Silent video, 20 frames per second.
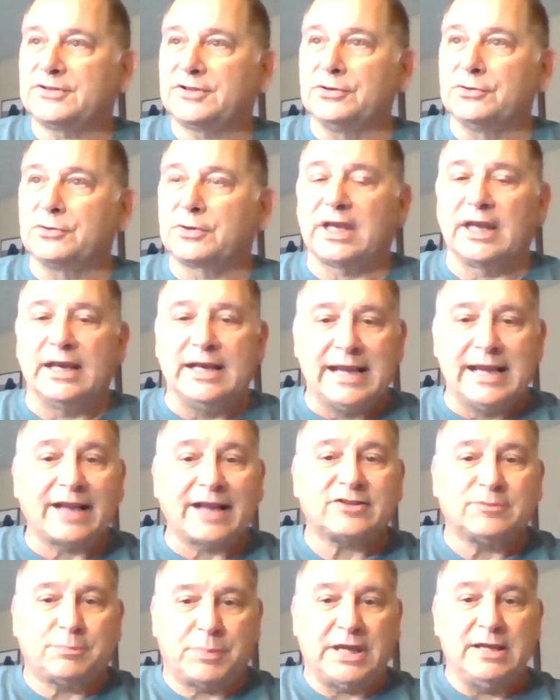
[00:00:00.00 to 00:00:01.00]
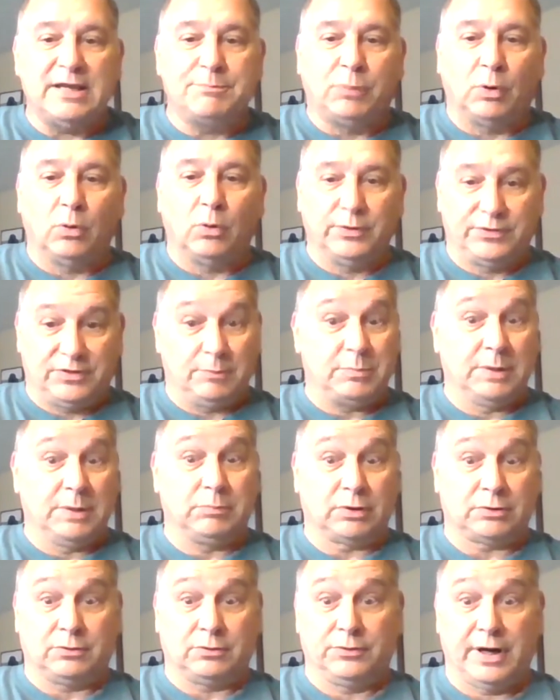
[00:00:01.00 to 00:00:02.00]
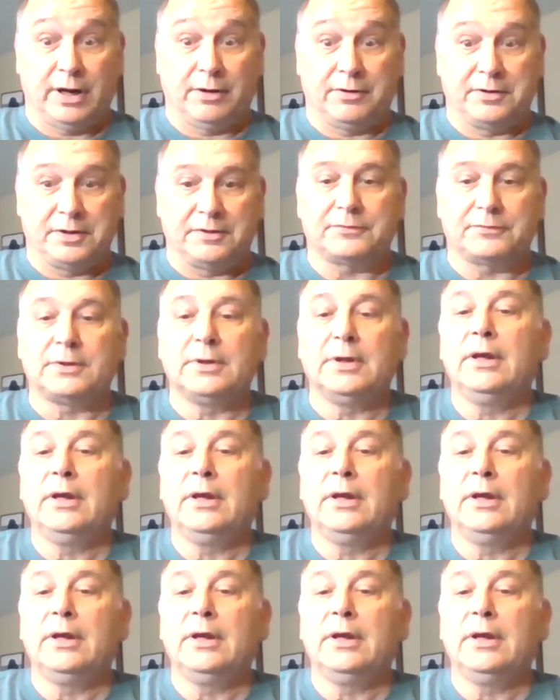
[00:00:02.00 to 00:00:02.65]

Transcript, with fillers: to connect people with the biblical narrative,